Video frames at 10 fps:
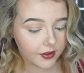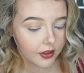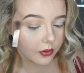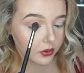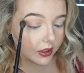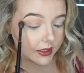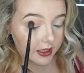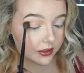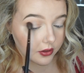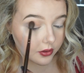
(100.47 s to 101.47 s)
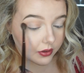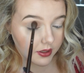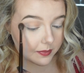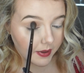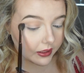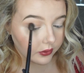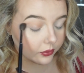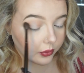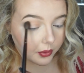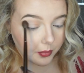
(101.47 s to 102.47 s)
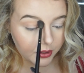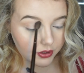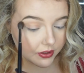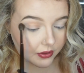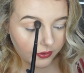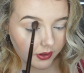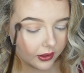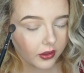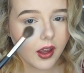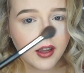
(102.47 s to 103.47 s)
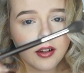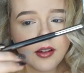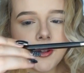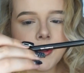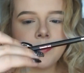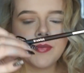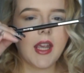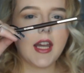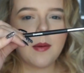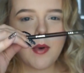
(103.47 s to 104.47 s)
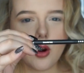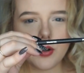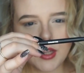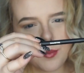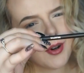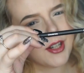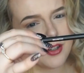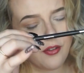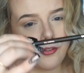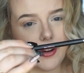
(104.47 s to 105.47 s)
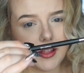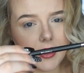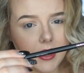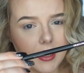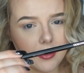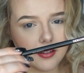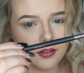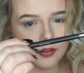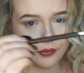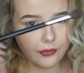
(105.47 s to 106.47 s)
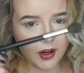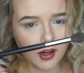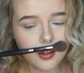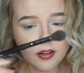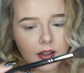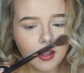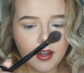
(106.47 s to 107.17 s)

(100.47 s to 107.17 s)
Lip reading: So all I tend to do is back and forth motions fairly light. And I'm holding the brush fairly far.